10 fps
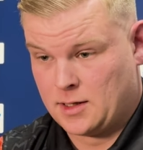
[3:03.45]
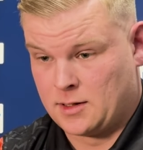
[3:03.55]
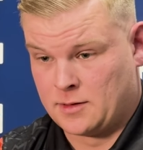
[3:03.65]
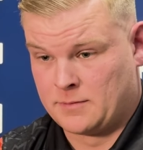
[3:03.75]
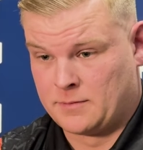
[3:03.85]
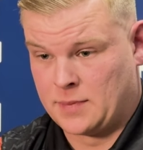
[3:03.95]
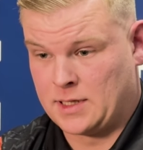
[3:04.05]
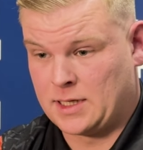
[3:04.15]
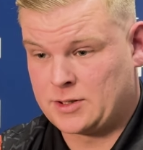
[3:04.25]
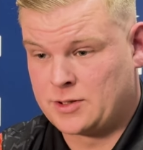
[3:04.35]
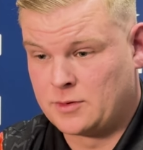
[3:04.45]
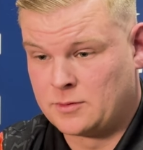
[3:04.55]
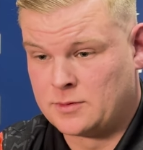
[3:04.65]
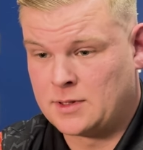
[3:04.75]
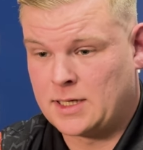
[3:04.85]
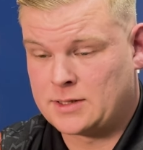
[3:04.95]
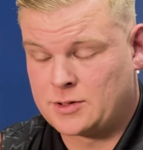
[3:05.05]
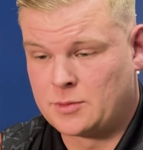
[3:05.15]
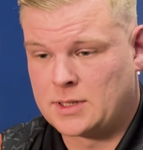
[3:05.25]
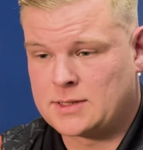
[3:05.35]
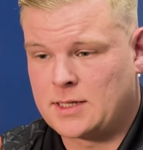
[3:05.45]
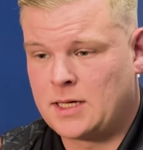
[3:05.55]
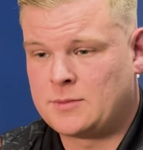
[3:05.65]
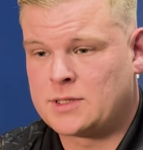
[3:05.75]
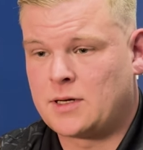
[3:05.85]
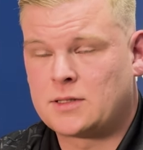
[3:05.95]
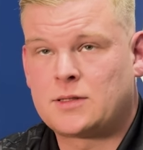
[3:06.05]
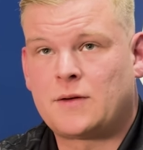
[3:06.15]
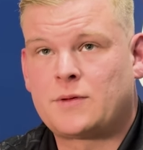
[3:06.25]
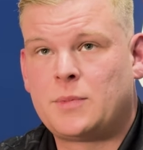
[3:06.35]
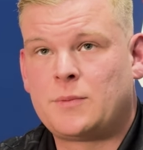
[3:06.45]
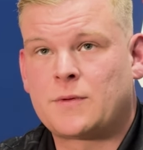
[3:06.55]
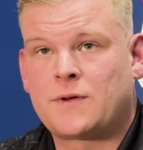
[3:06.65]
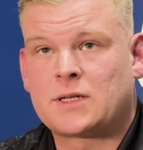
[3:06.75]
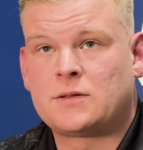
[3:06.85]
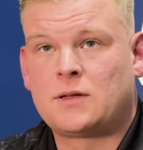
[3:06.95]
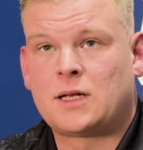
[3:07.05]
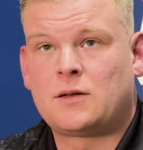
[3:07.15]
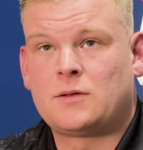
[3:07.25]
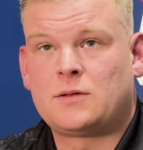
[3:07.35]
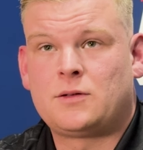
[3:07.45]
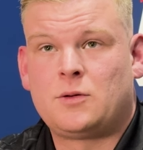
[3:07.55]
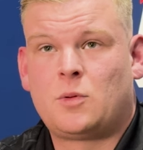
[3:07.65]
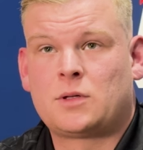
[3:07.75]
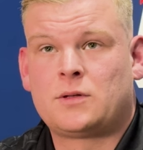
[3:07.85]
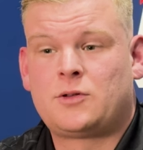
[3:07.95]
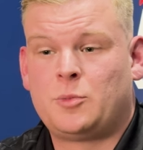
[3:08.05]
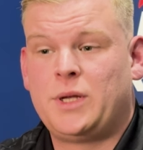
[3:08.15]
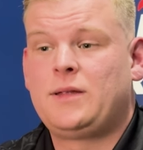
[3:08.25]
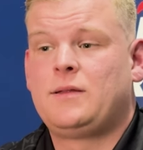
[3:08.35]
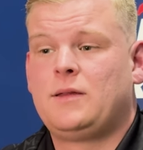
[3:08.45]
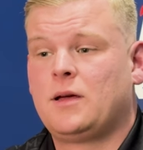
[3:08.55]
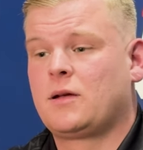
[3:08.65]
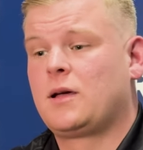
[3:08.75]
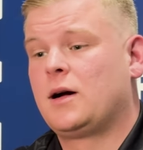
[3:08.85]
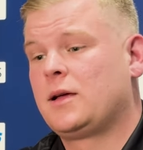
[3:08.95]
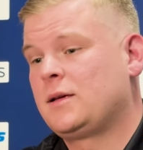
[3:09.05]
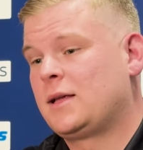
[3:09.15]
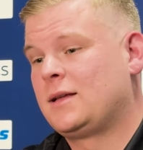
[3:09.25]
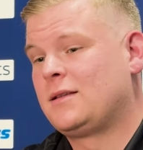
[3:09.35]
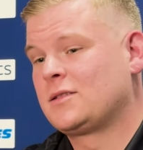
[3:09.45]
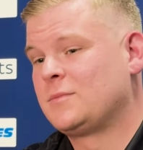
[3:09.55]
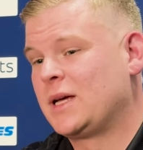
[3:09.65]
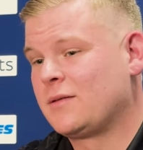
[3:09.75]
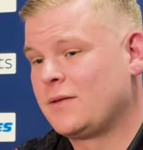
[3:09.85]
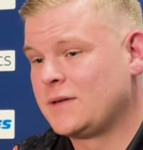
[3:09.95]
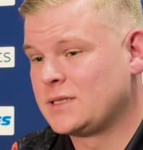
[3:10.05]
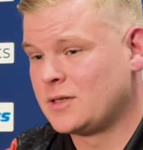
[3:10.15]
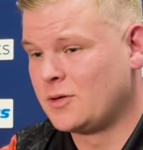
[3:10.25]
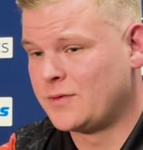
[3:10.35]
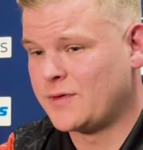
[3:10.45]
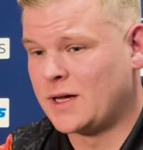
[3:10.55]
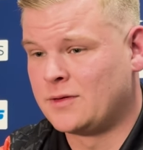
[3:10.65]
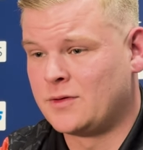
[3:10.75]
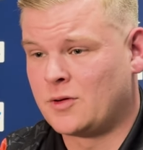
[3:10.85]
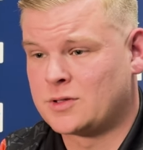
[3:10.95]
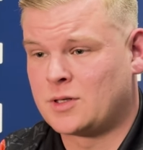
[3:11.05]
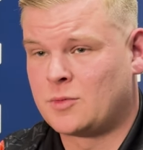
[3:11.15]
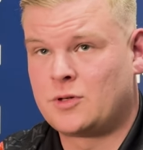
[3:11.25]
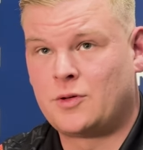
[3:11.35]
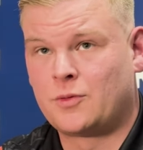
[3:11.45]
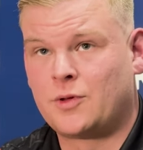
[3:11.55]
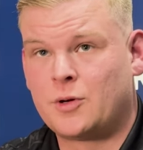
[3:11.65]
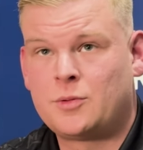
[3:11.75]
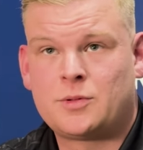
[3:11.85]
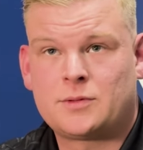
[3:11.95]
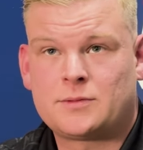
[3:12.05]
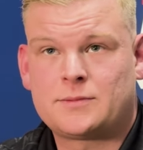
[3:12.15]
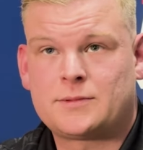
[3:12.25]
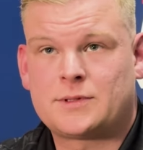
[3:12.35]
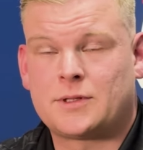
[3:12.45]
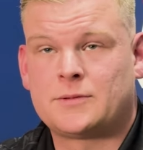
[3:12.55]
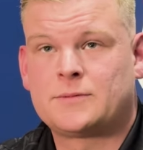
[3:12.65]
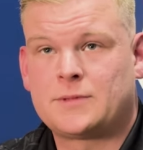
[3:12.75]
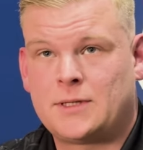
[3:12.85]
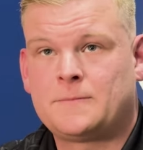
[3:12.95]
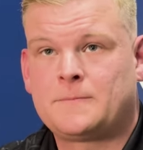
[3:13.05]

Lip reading: As soon as the game starts, you have to be professional and you want to beat the other guy. And it doesn't matter if it's a good friend or someone you don't know. So, yeah.